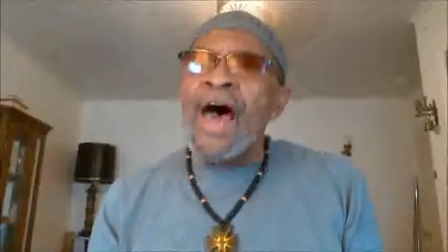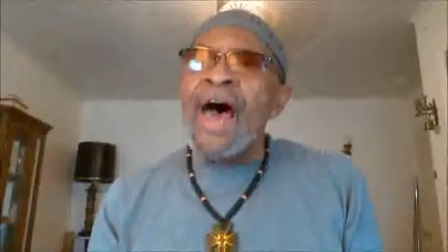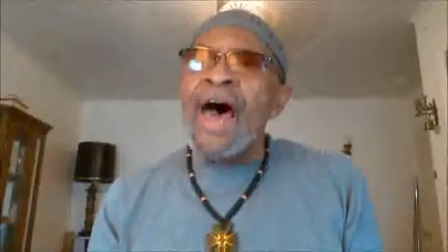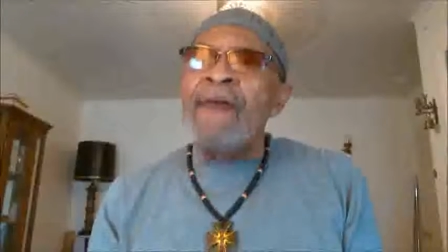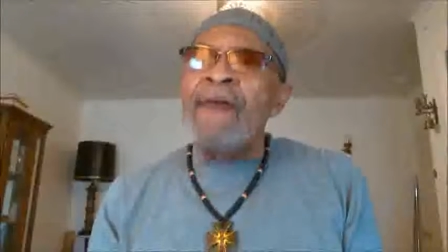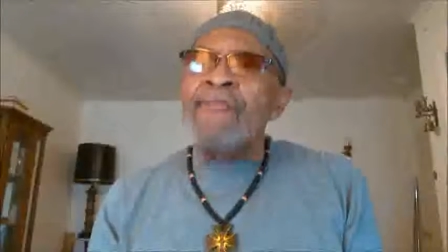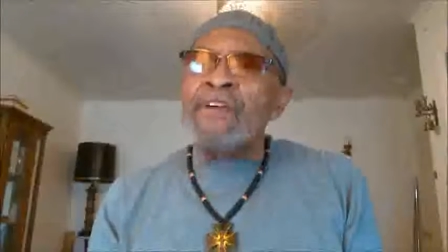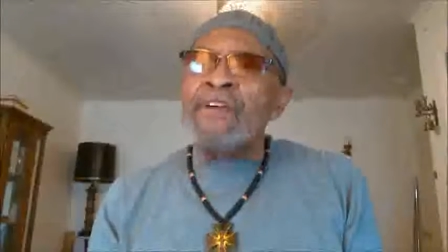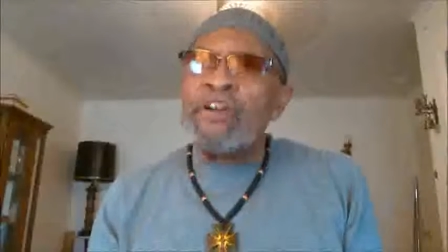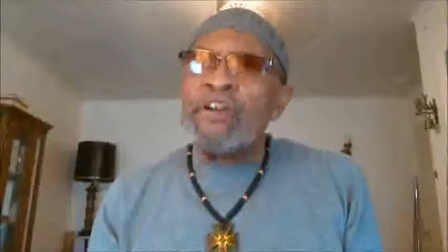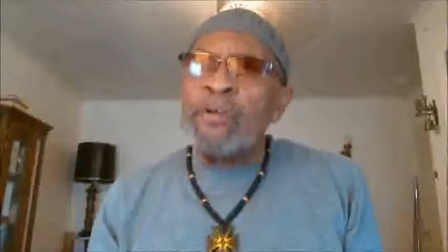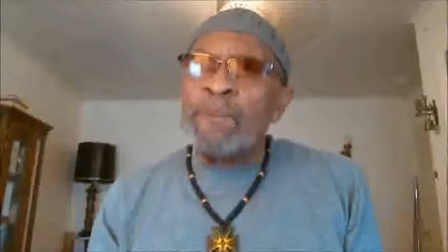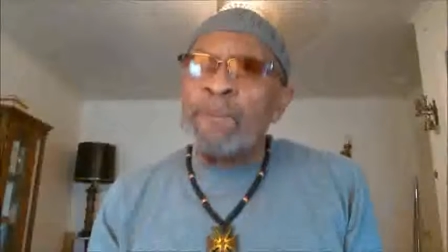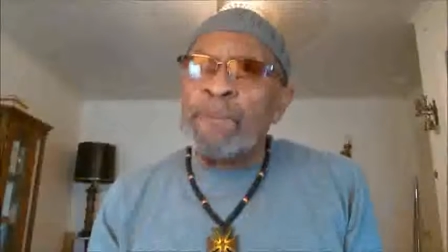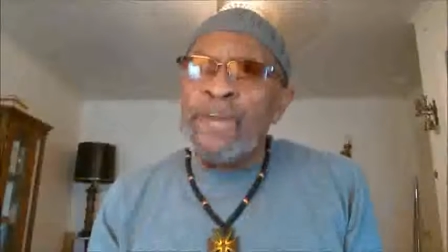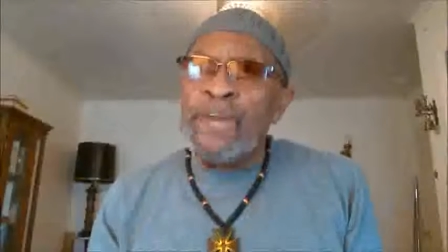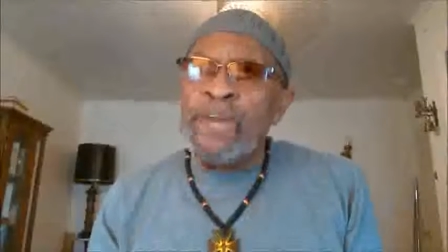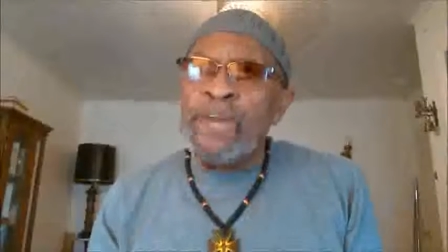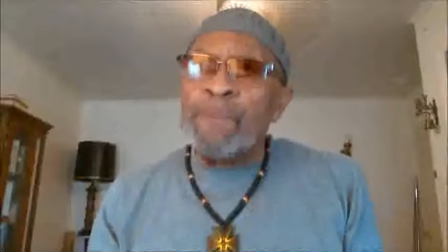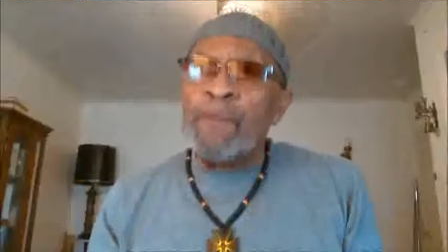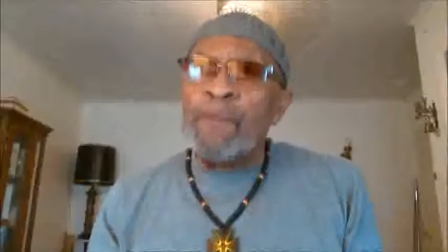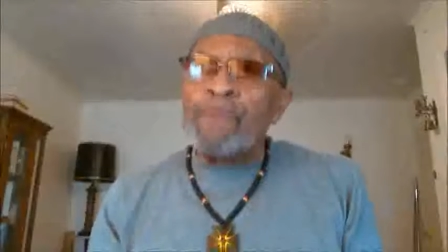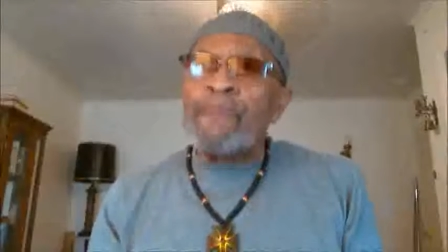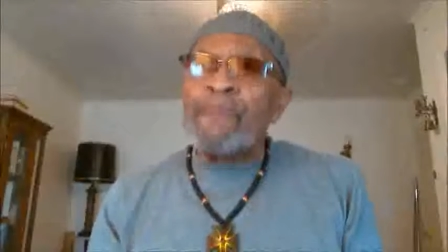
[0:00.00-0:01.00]
African
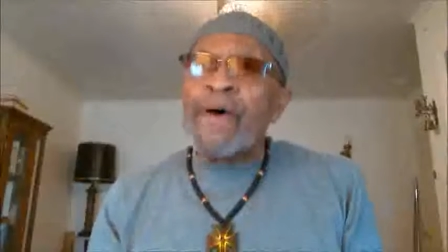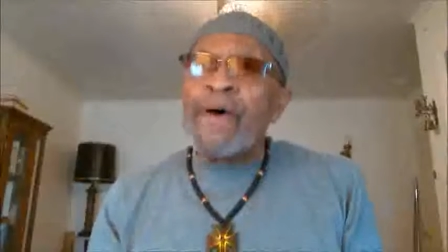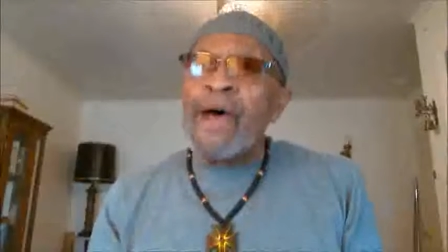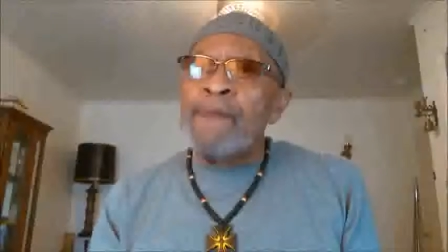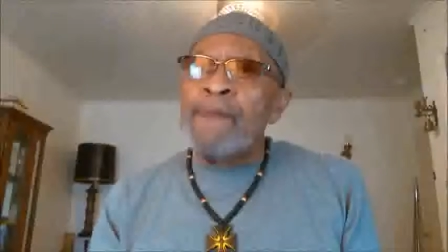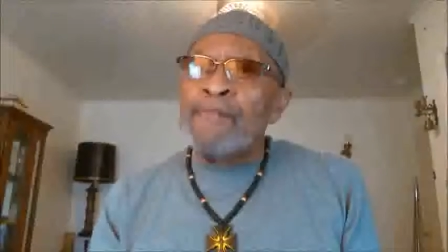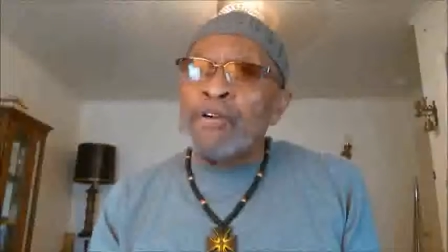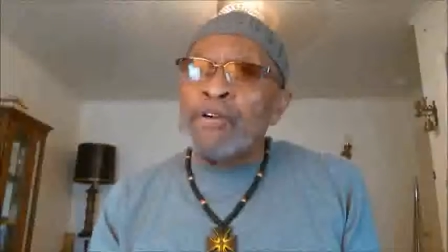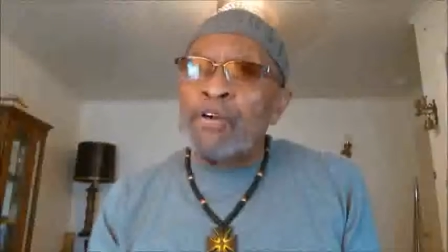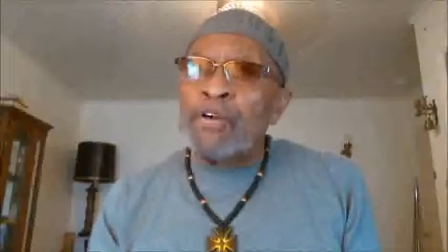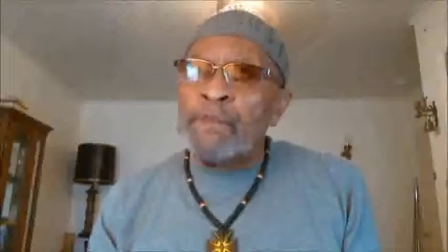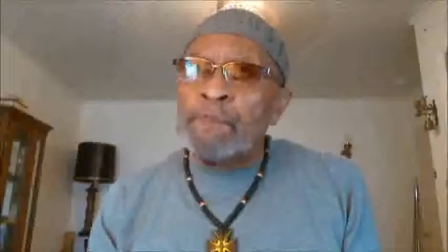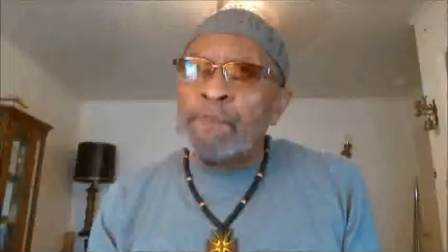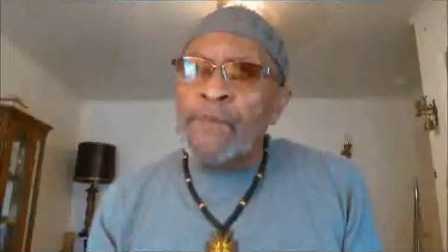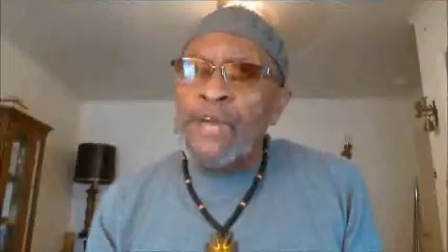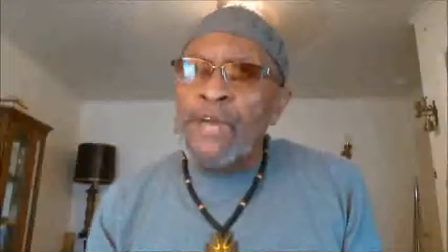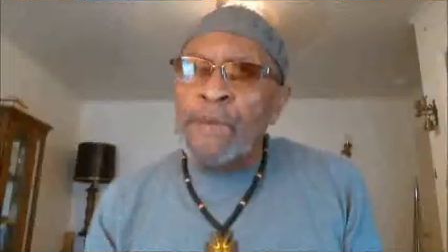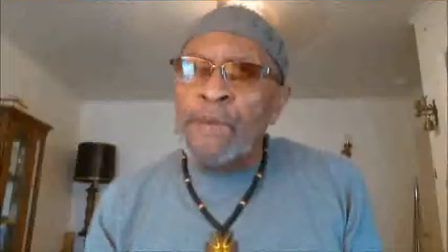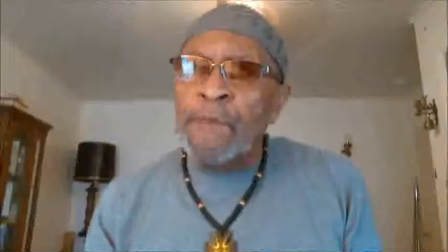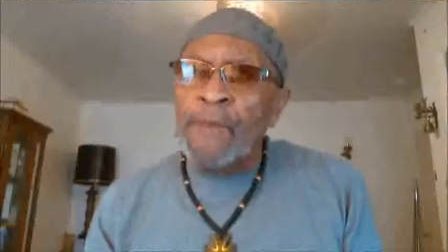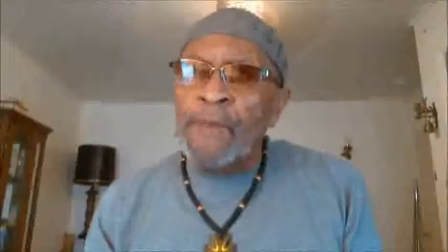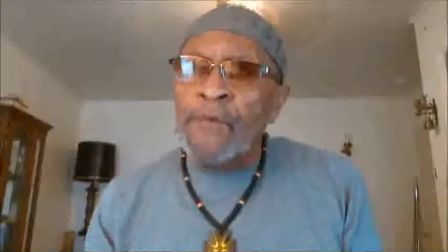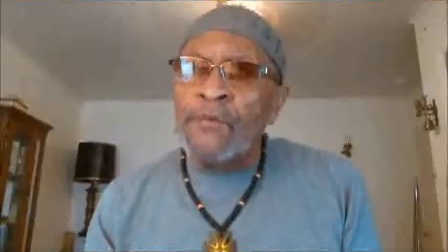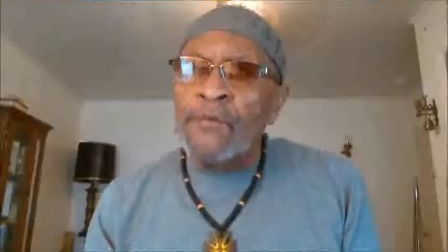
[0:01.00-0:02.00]
people for African
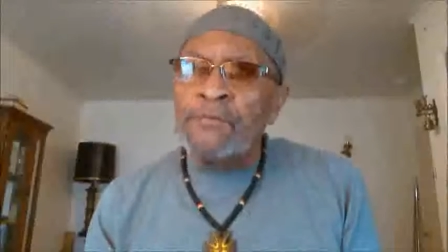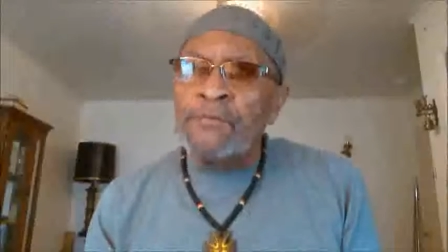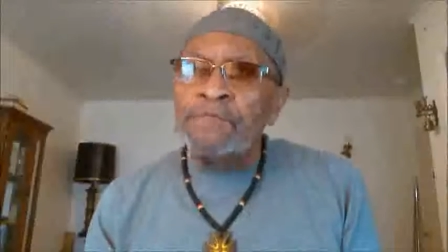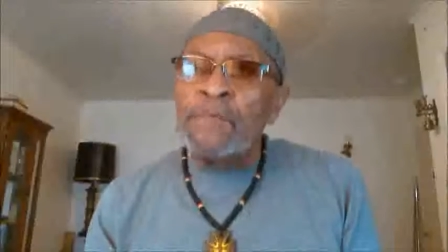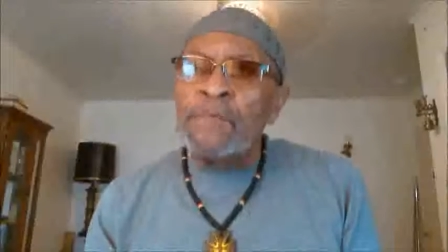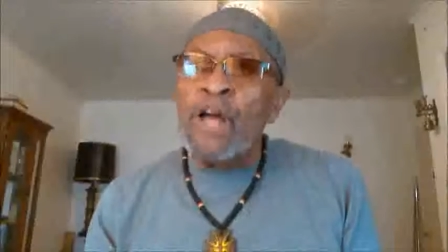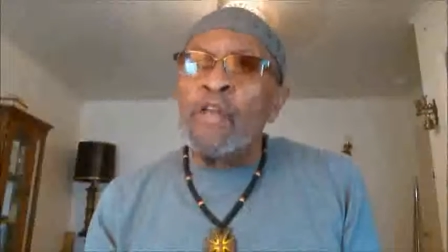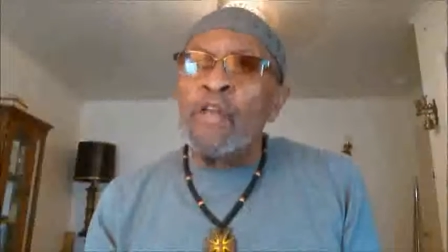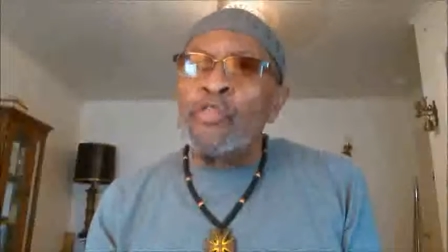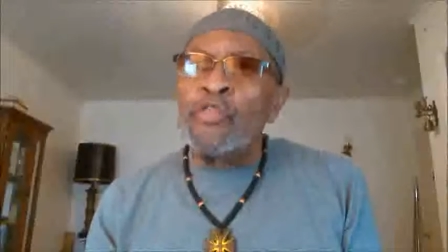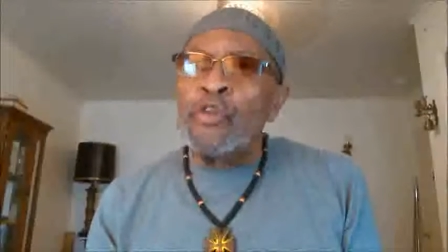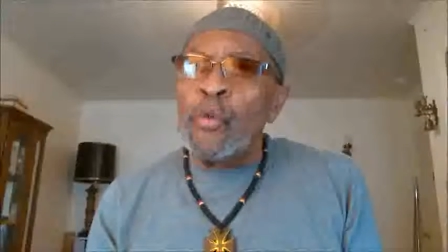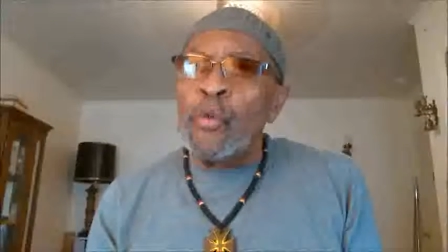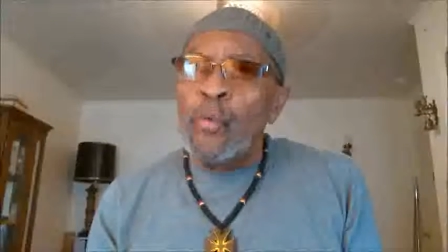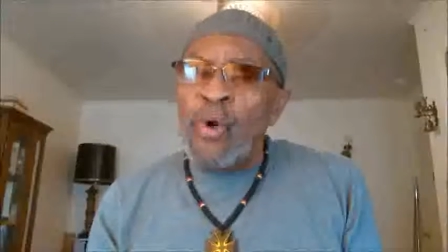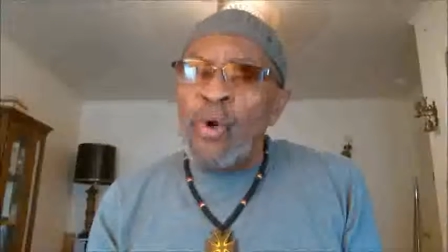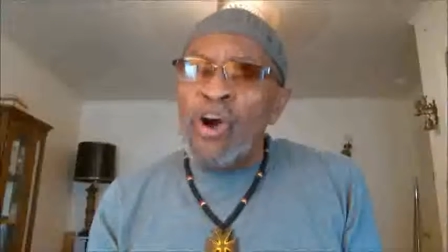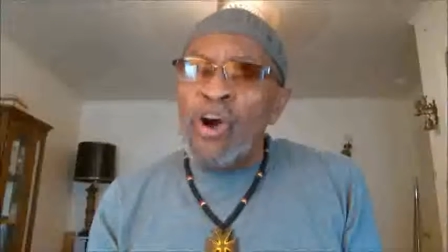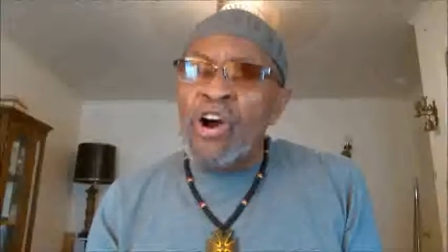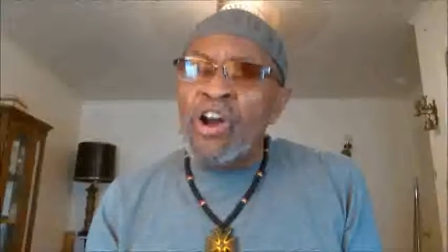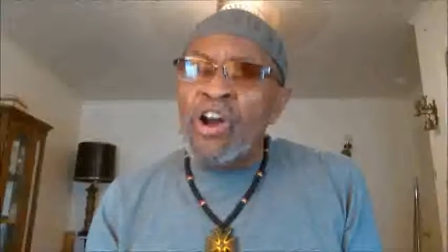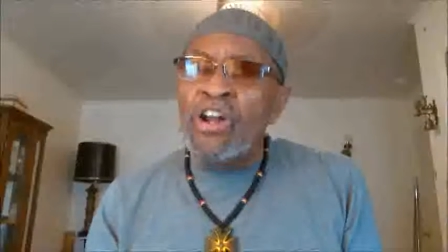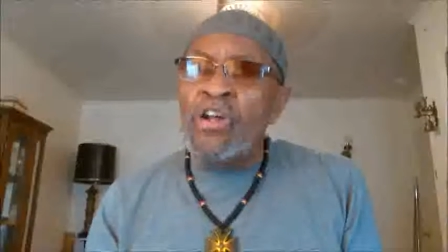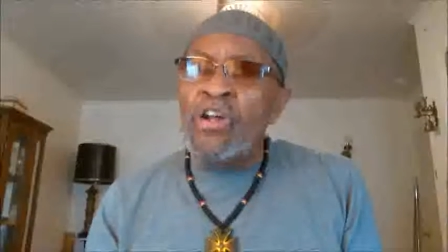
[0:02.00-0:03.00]
people, the
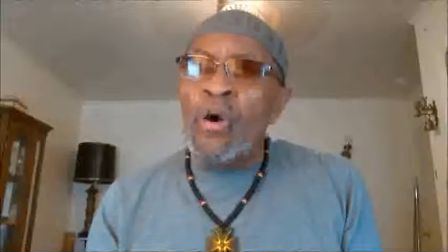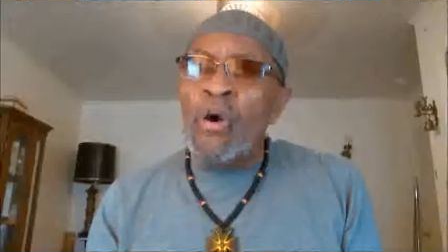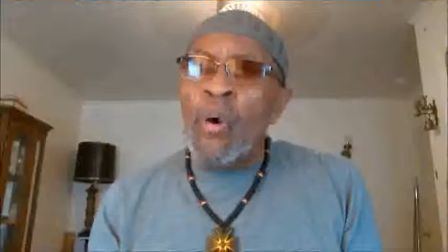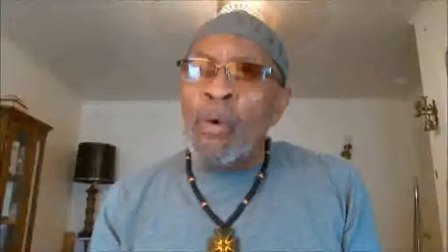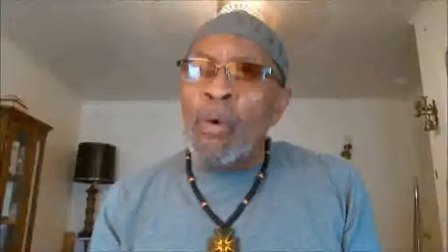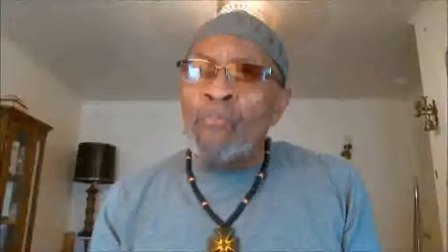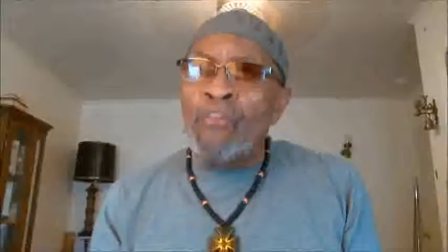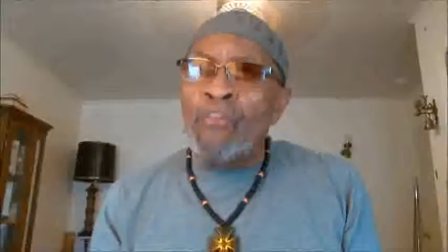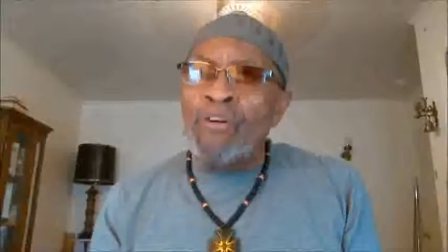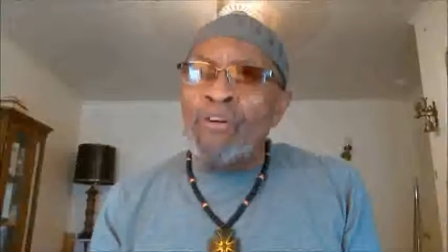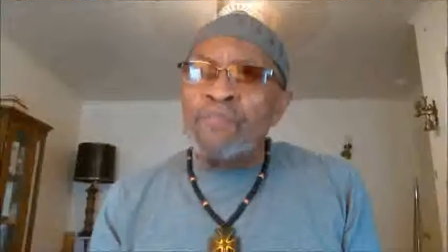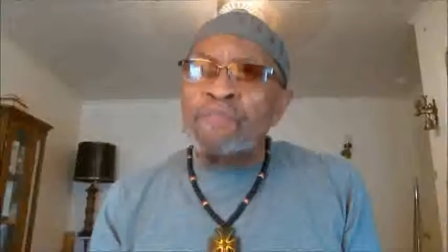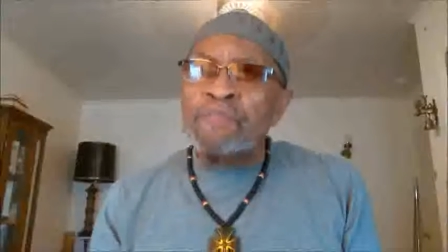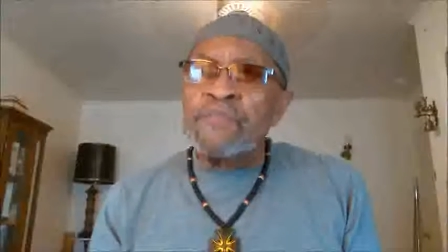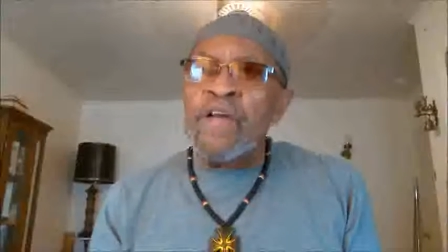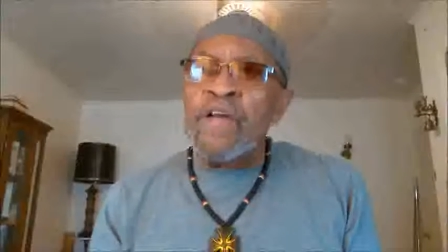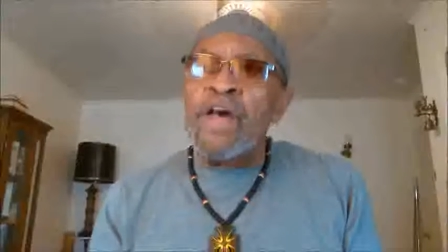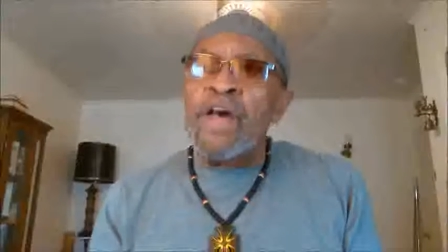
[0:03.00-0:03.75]
world over,